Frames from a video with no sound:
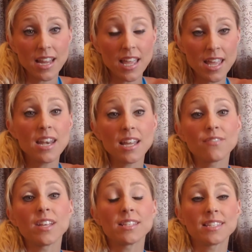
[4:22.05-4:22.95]
and
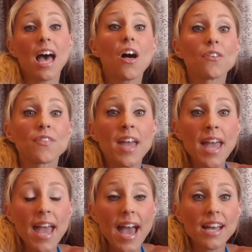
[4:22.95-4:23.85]
of itself
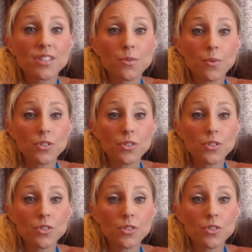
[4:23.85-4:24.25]
has,